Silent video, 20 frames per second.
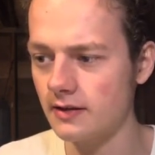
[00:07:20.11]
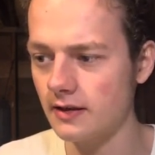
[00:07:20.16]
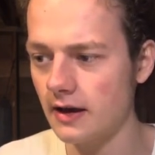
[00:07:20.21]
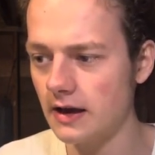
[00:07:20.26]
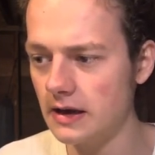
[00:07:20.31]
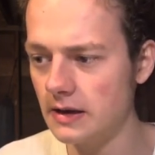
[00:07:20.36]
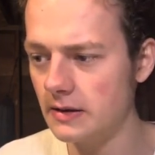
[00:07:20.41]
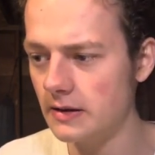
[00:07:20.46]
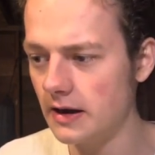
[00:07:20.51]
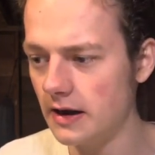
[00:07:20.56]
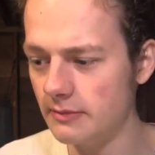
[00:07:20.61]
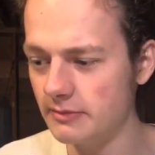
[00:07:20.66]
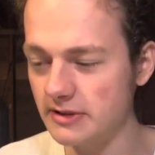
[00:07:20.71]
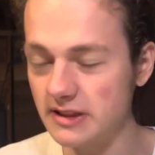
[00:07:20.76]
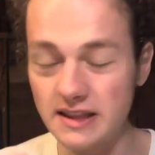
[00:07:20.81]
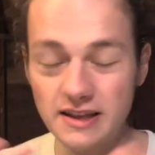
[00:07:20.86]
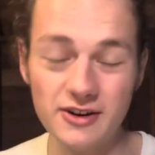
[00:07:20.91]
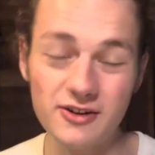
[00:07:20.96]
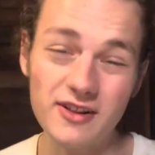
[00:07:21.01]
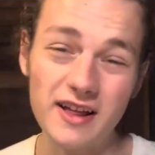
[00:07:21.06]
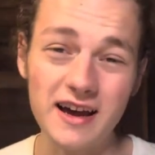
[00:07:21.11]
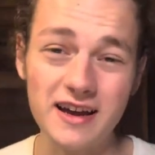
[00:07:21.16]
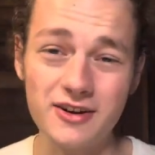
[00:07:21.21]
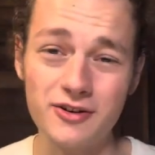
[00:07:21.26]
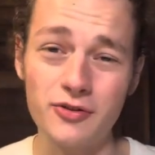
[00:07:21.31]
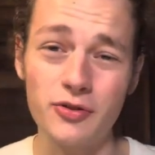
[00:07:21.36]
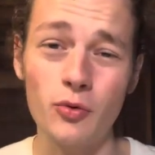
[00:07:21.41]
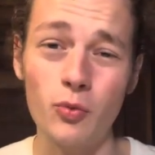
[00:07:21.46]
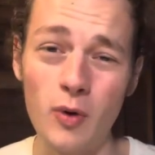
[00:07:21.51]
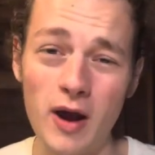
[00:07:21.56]
I'm a little under
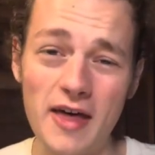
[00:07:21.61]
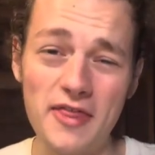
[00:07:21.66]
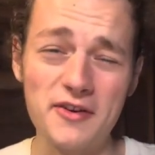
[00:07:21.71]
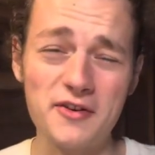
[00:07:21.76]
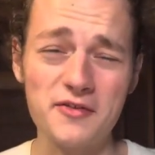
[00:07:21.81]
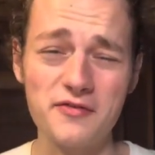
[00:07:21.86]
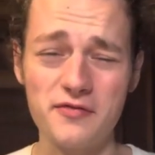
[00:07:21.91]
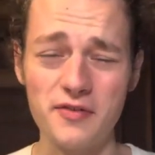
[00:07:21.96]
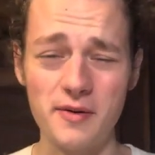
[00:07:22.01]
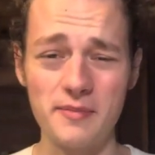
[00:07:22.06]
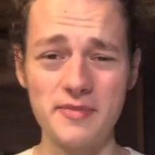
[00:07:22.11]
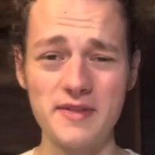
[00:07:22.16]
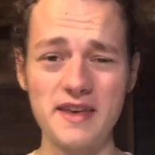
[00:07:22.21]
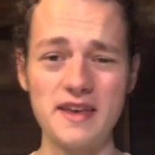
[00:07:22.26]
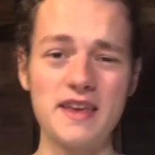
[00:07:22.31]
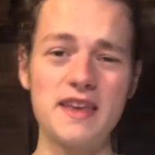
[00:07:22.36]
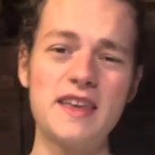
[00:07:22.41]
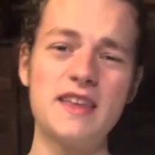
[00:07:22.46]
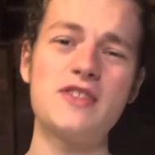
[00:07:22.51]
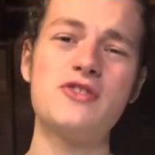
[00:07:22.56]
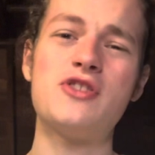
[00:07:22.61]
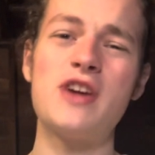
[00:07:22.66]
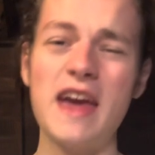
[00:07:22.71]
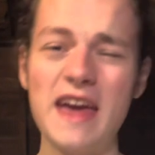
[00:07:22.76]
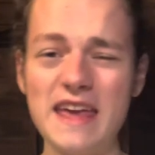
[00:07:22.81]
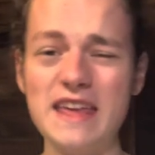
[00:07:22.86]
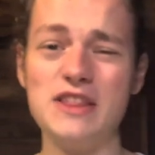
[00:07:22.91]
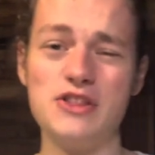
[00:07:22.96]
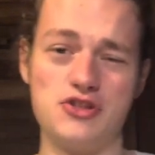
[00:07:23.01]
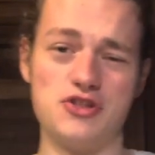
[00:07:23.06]
the weather from the
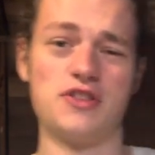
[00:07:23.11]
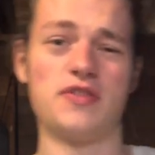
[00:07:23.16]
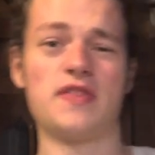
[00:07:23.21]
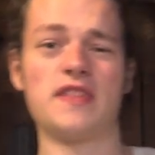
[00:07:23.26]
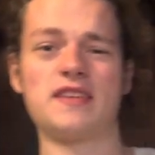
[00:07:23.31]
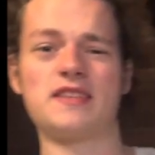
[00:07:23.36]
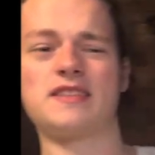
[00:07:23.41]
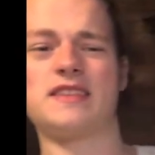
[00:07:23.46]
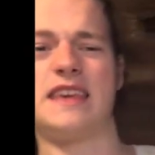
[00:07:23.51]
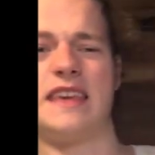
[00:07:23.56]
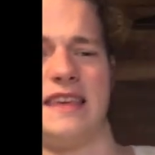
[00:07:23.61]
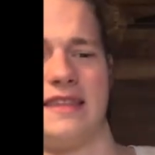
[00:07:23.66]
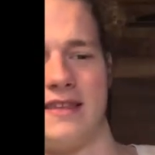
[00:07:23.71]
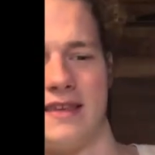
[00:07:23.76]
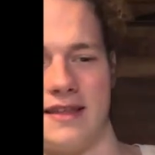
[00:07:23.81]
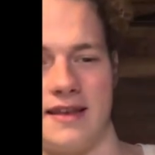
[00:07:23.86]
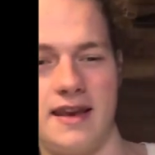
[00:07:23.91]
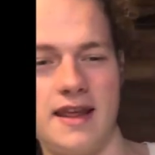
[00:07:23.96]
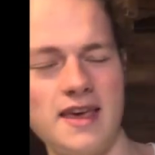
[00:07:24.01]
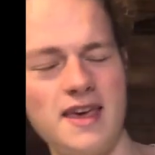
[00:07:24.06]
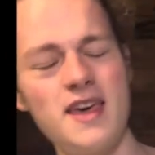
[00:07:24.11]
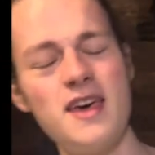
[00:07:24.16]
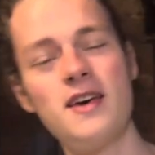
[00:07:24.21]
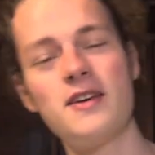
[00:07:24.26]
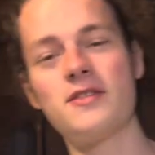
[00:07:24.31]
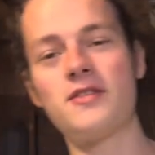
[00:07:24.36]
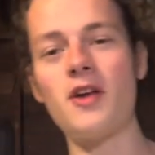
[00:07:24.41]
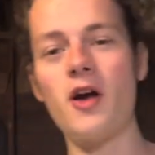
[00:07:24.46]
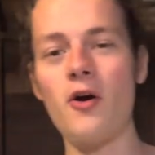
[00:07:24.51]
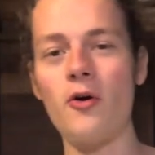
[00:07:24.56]
change in the season,
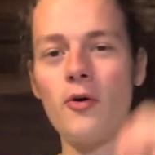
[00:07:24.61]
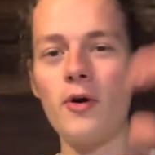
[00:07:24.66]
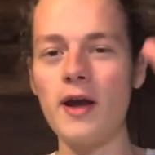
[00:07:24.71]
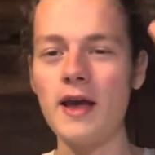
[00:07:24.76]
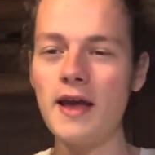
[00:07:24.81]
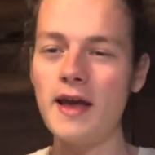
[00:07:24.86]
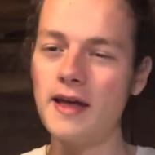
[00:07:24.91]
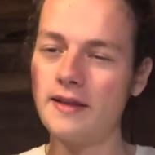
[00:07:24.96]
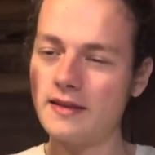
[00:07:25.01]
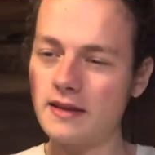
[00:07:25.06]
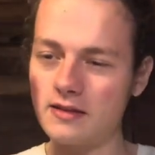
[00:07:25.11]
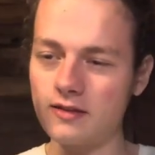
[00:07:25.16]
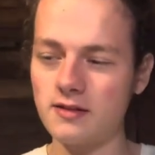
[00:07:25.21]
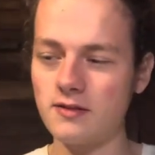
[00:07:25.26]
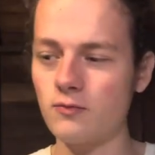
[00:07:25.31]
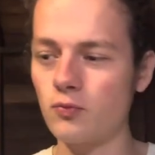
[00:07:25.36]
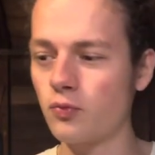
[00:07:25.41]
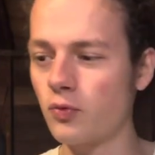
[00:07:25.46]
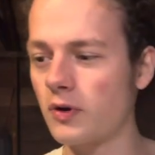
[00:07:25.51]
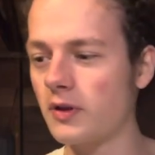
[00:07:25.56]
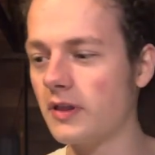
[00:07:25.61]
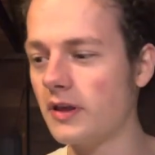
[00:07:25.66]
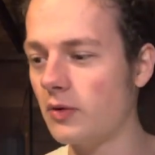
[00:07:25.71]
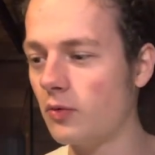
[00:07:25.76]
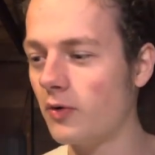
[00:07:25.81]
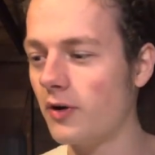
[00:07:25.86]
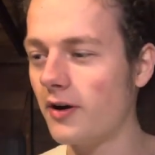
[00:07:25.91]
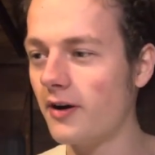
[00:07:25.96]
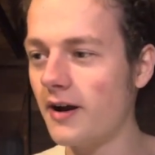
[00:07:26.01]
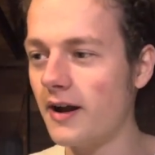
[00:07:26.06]
so that's really
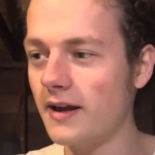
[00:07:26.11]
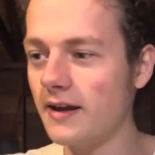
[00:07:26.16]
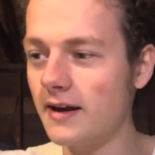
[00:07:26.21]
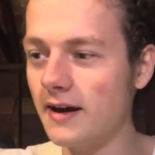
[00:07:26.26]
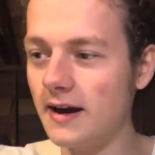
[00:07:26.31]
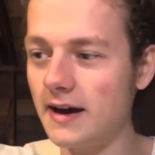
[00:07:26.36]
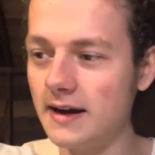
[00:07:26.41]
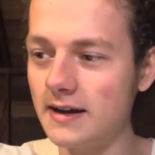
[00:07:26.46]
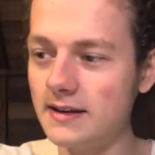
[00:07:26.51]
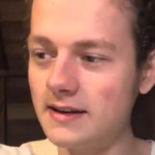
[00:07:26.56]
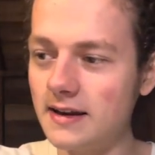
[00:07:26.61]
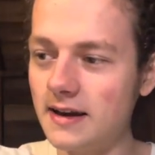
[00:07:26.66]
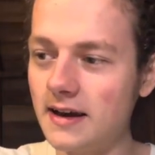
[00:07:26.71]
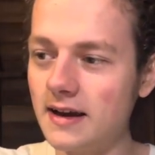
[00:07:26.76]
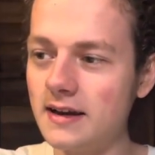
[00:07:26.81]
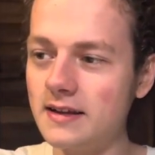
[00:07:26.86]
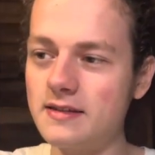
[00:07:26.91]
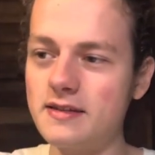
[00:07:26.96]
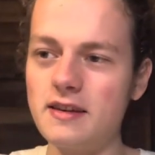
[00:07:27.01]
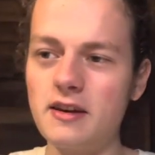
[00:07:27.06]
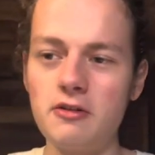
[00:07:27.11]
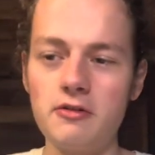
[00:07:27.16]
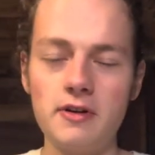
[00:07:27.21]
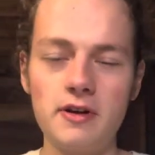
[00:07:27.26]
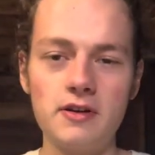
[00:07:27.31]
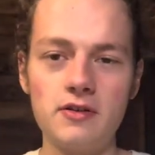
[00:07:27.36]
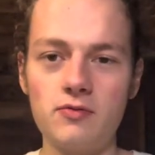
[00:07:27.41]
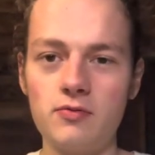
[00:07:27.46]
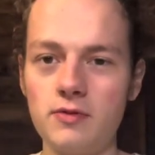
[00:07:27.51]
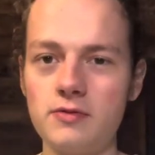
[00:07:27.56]
where I got
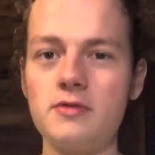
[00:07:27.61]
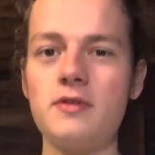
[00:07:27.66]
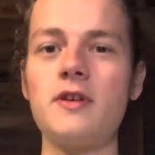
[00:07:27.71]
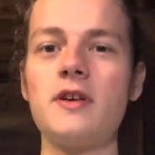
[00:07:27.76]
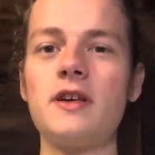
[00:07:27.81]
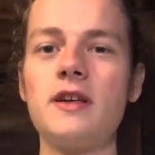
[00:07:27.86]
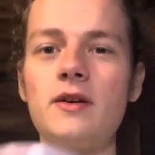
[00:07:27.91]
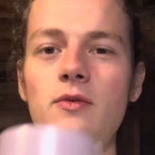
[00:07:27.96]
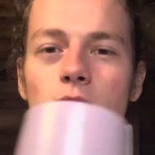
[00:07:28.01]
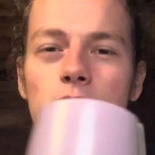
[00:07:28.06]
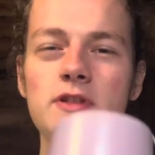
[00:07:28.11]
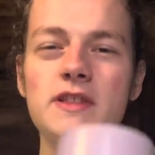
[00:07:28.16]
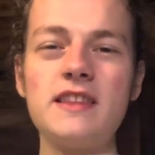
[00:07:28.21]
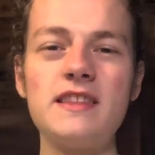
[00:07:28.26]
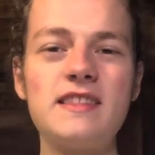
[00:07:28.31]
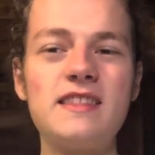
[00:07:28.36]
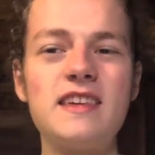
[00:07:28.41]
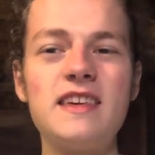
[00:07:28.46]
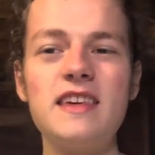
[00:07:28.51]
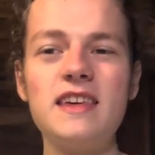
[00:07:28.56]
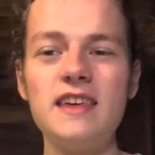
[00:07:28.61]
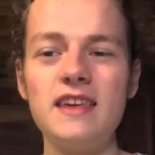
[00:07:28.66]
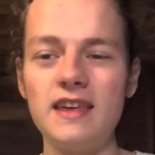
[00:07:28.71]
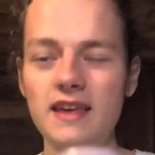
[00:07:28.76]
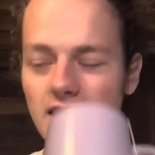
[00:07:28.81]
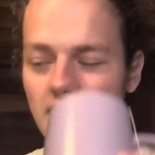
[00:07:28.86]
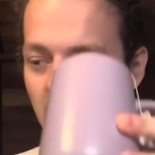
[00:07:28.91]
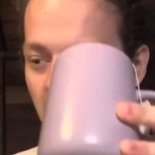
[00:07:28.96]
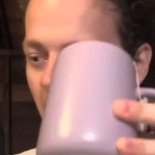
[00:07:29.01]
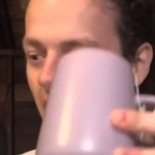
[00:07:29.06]
serious with the
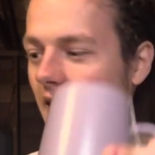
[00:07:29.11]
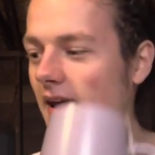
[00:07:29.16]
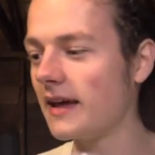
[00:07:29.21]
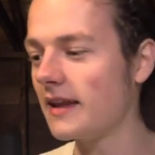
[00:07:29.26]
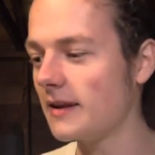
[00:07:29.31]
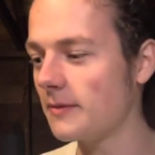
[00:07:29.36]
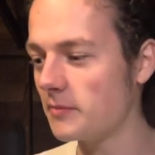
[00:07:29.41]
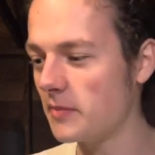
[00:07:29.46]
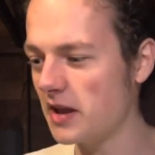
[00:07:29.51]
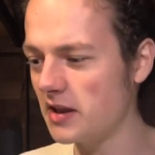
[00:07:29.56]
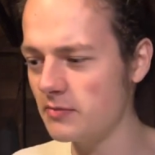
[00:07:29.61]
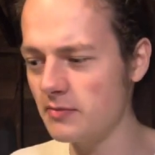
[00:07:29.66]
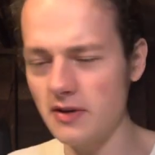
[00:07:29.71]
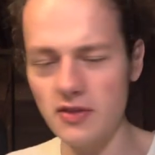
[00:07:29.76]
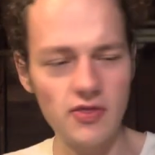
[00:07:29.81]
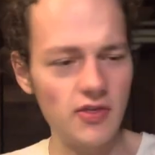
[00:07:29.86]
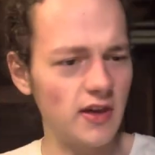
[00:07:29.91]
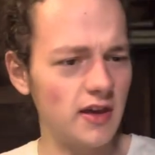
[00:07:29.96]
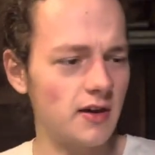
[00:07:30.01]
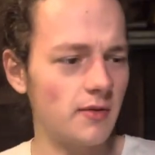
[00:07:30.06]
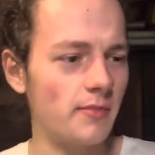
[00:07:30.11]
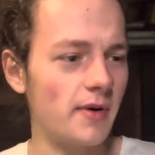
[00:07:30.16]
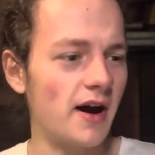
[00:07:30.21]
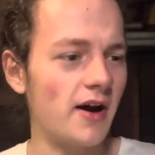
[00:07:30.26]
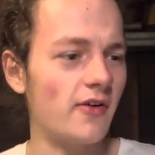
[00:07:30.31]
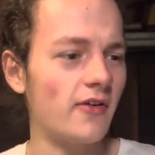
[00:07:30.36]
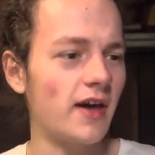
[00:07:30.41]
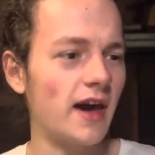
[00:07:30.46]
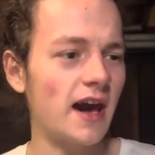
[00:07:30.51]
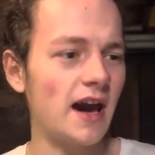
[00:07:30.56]
tea, and it made me think
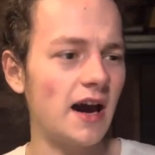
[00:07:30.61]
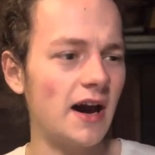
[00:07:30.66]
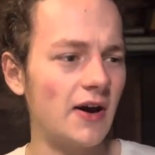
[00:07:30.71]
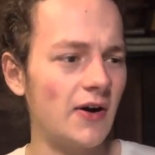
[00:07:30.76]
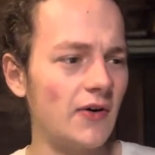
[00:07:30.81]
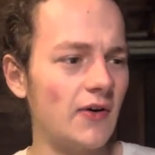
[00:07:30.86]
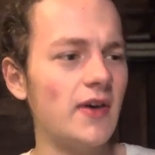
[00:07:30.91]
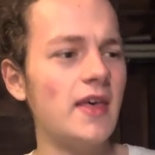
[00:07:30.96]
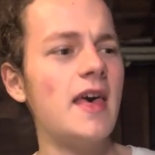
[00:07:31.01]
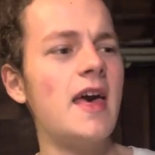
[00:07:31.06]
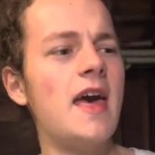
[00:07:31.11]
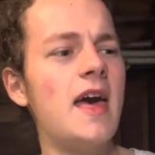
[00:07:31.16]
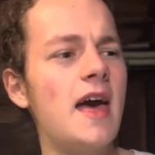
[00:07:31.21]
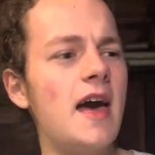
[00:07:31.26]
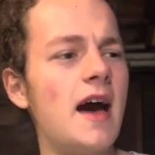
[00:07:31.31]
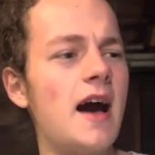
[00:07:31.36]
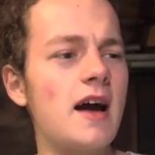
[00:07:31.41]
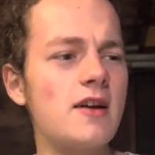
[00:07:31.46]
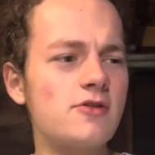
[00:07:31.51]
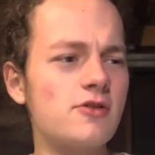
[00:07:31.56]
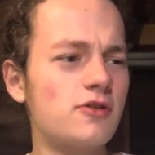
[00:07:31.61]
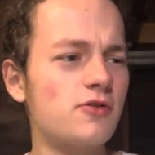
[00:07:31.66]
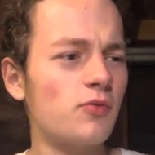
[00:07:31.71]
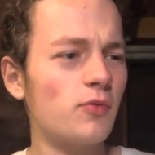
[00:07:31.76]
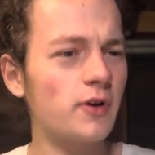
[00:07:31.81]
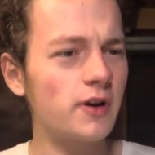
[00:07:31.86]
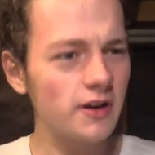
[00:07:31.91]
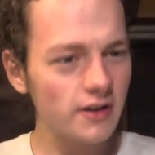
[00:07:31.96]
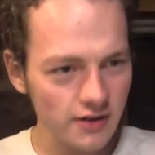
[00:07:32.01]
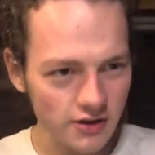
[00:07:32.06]
about how I just
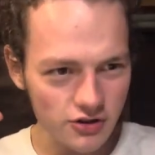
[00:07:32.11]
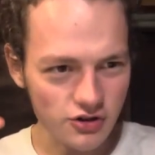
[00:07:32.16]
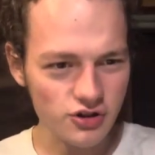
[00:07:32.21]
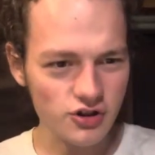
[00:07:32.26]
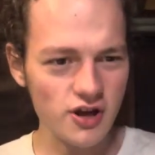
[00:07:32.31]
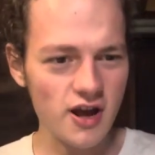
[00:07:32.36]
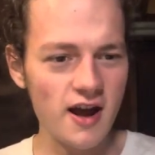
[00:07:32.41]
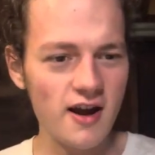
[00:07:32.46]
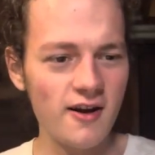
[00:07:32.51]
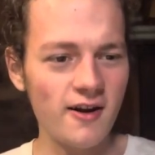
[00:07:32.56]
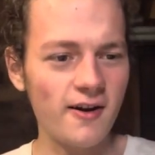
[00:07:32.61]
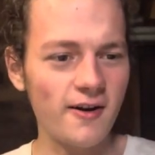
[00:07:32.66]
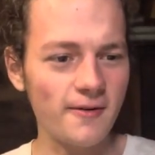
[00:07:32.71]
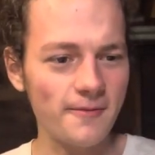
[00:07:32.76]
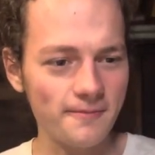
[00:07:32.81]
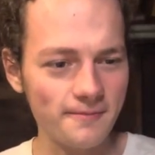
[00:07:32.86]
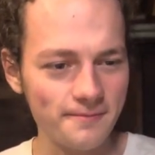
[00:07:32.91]
wanted to share